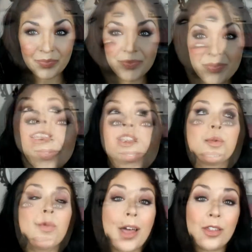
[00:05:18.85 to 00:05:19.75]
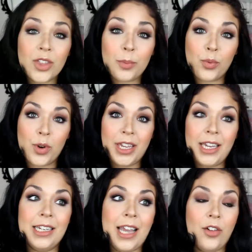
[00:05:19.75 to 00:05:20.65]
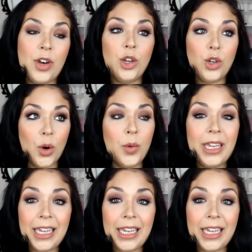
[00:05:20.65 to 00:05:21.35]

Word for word: All right, so rather than breaking down and going